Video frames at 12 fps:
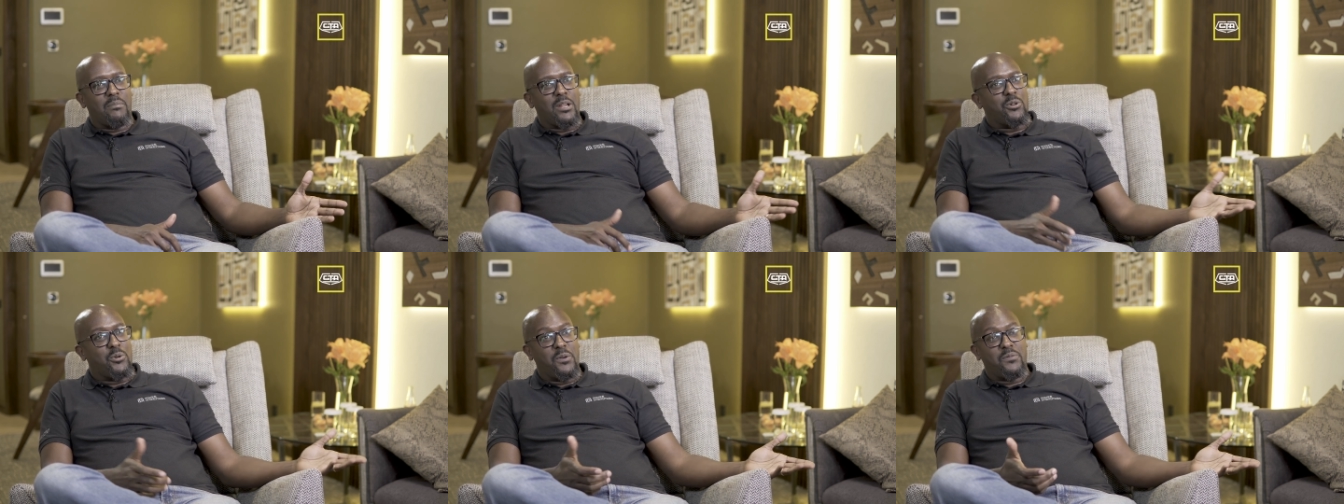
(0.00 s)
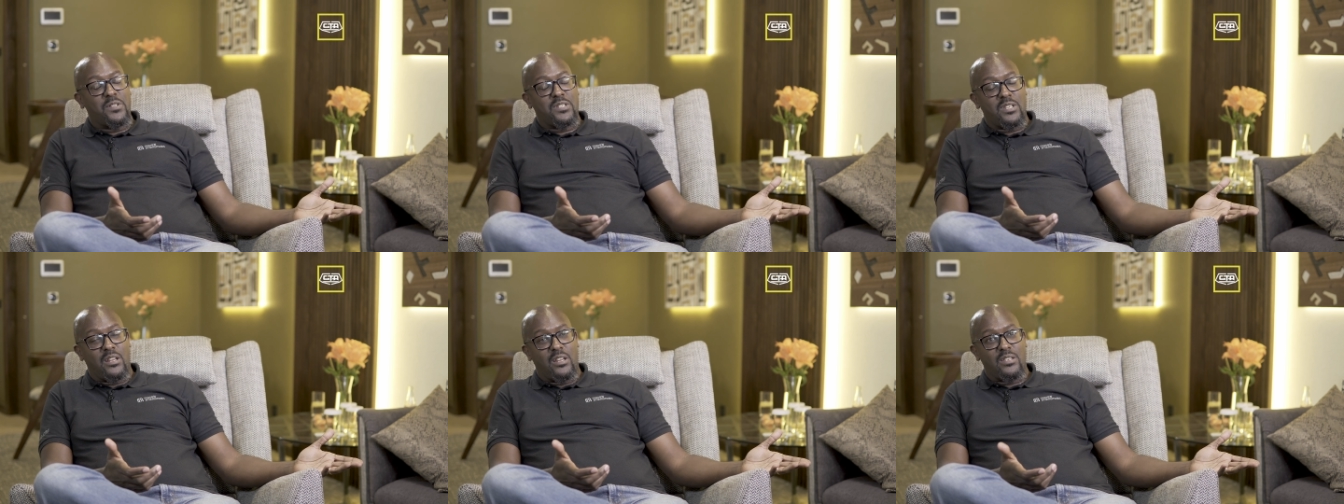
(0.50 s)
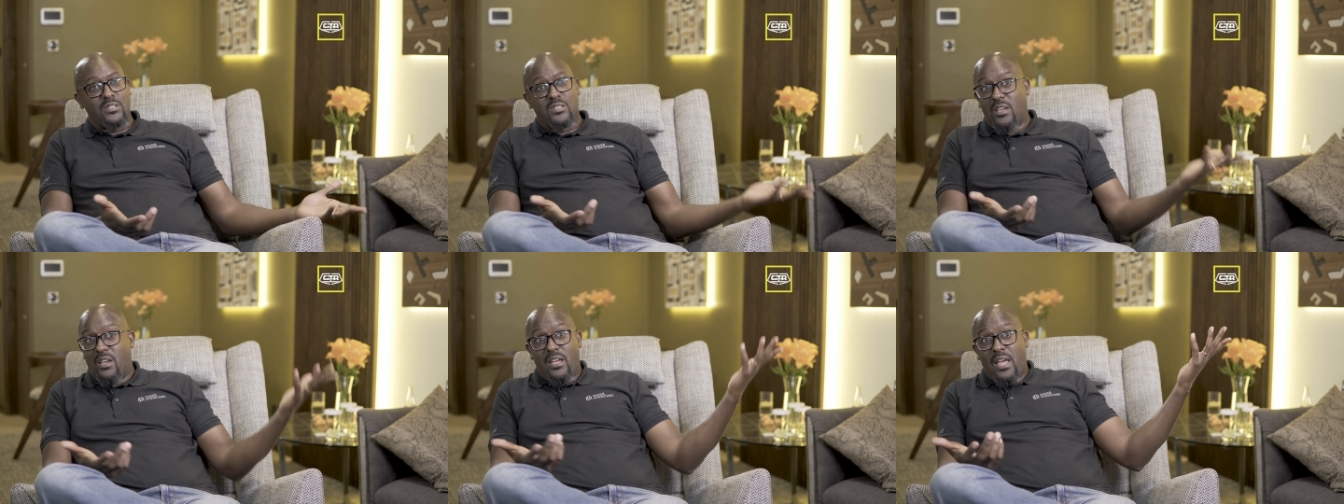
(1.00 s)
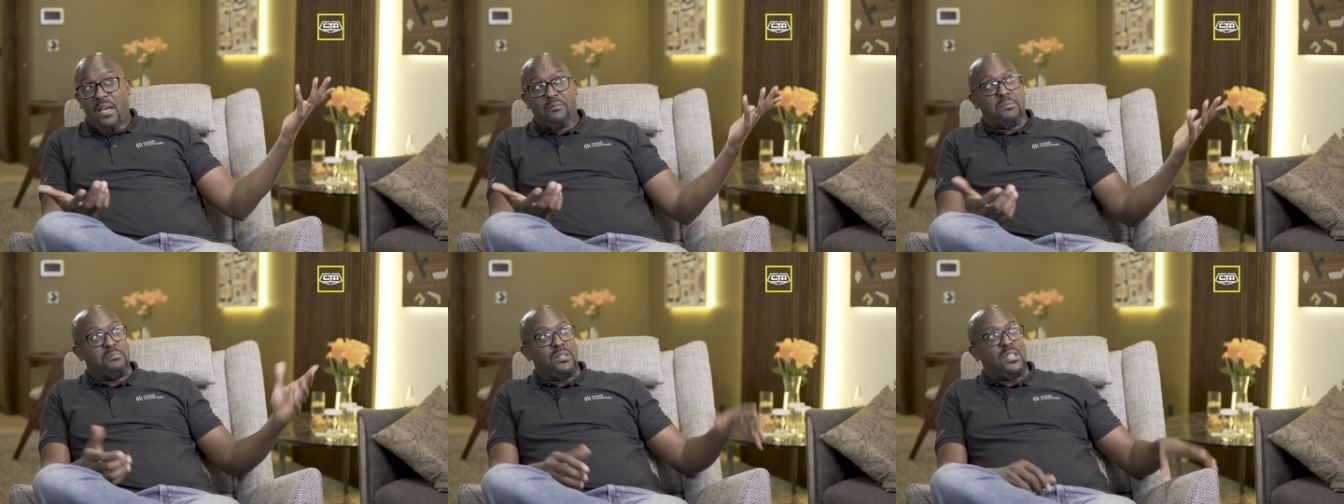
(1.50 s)
I don't know if it still is. Mm. I
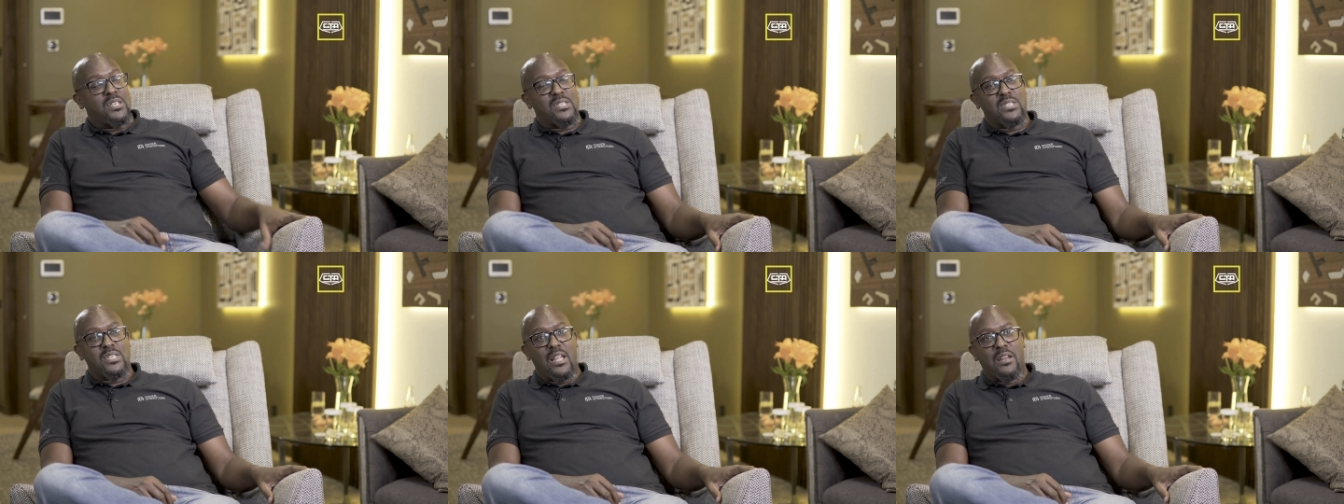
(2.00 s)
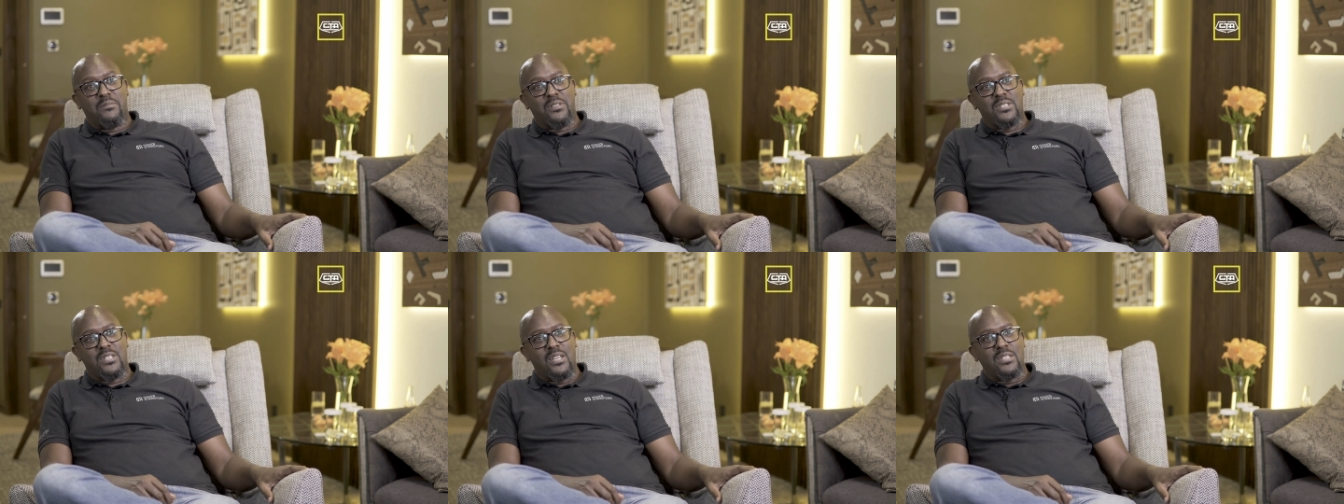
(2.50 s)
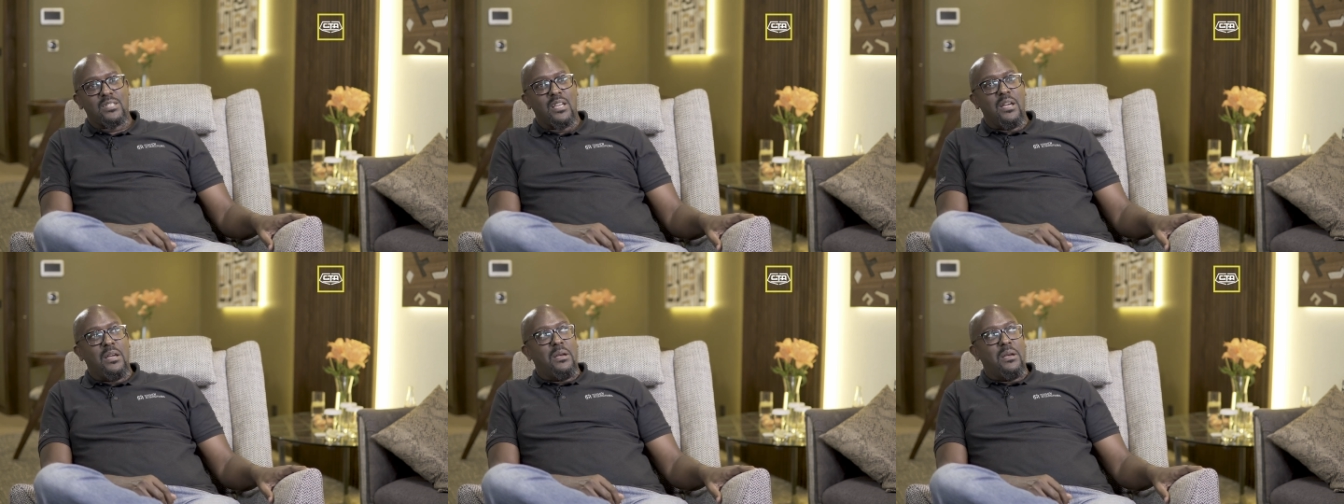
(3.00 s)
haven't been there since I left the States.